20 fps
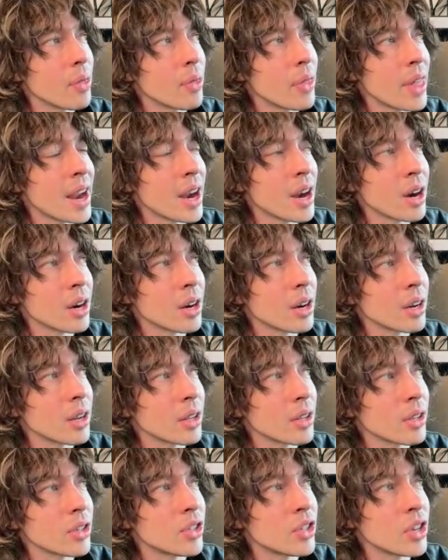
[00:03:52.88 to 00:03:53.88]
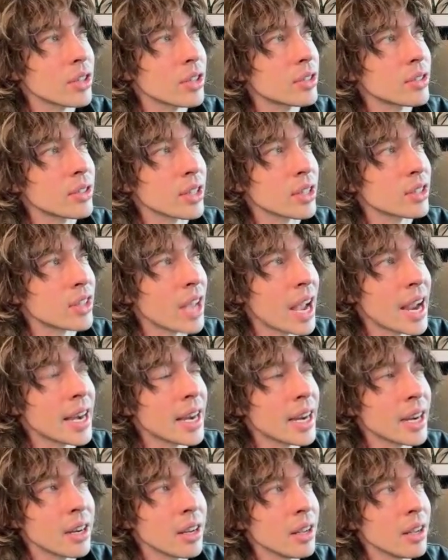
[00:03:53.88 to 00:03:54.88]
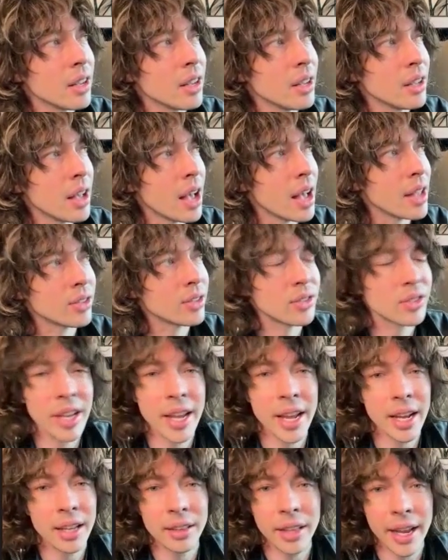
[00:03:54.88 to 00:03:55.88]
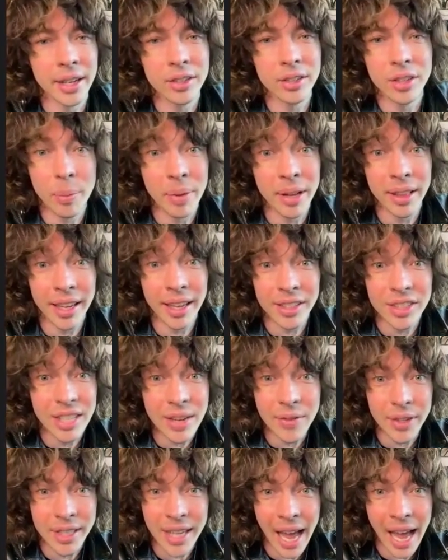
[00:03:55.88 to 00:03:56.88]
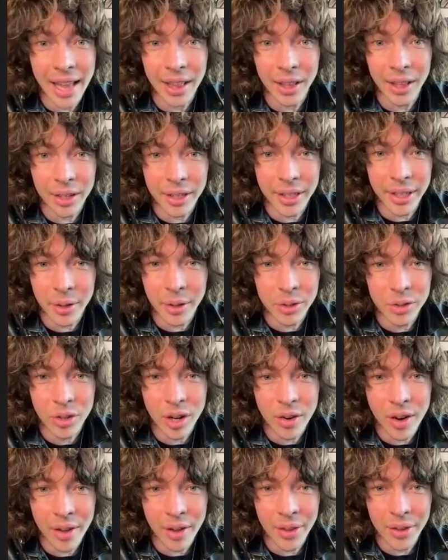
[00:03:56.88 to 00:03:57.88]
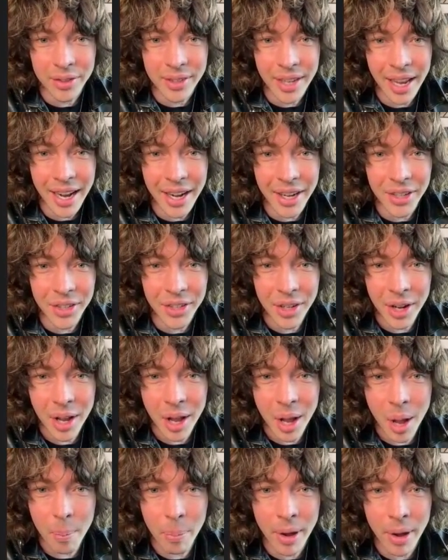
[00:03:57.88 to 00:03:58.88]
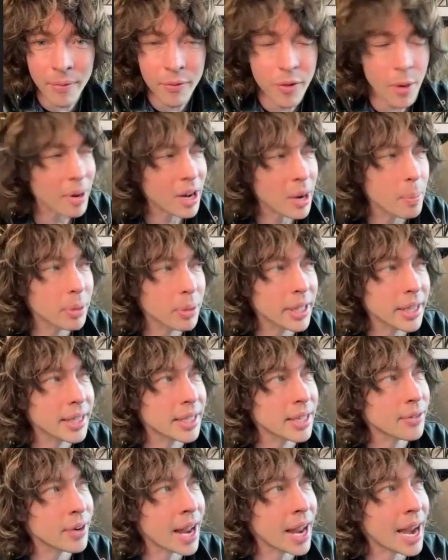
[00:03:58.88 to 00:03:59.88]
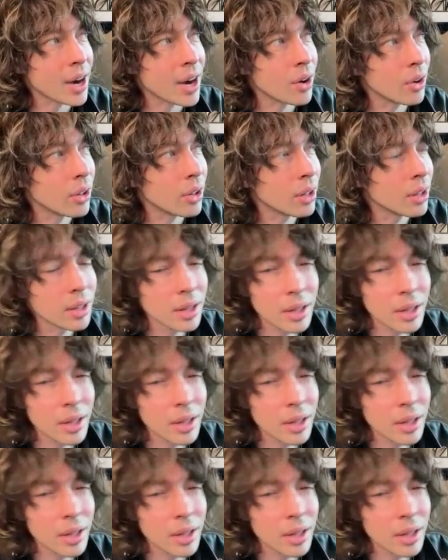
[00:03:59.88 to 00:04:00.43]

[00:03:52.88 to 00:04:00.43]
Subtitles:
they're just as exciting as seeing like somebody like Steven Tyler, strut around the stage, but from a completely different angle.